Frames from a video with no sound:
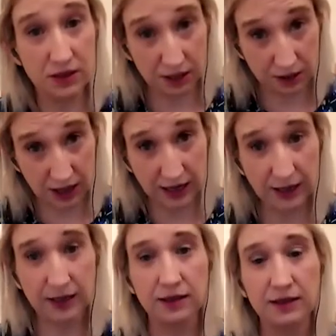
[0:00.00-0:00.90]
to
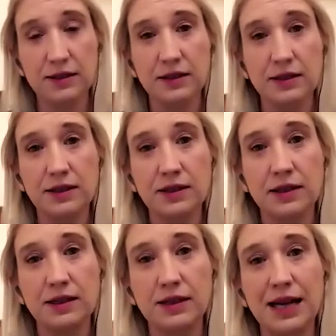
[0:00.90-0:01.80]
think,
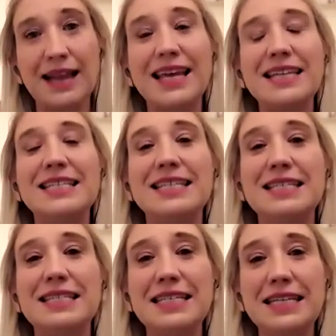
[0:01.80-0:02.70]
and then to
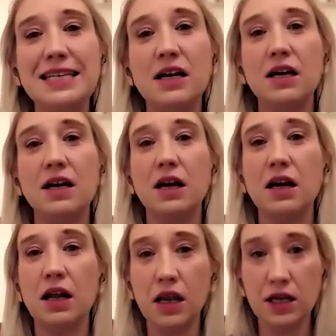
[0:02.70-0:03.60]

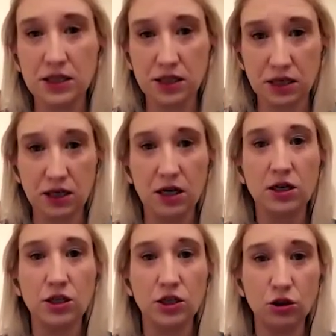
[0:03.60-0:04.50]
declutter
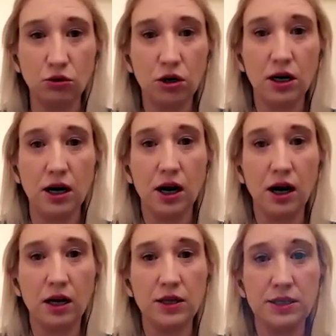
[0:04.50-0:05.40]
your
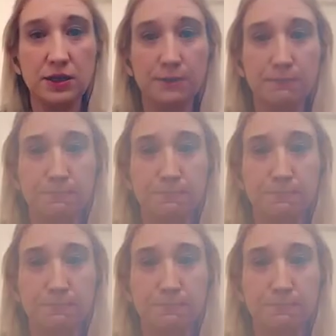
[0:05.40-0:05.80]
answer.